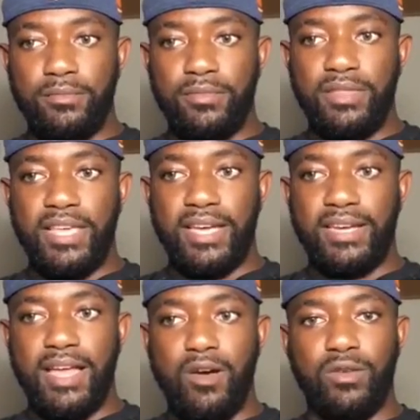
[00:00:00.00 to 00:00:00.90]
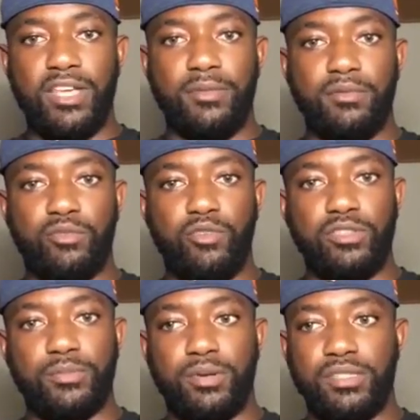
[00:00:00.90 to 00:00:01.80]
that can not only help them grow as a
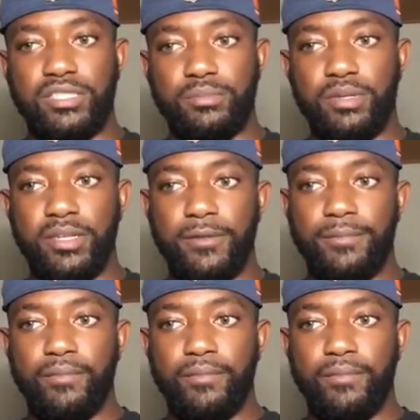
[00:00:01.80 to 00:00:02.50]
person, but